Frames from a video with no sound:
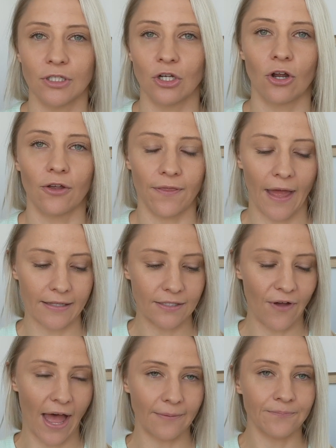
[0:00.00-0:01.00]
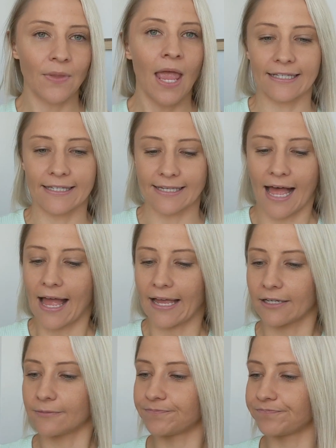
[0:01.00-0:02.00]
you know, that's fine.
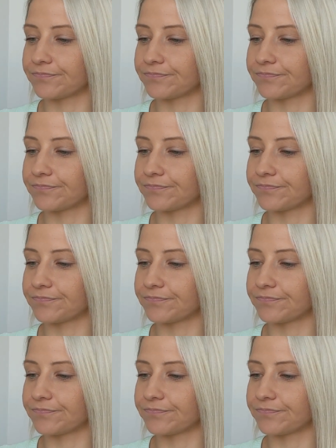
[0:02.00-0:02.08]
Inside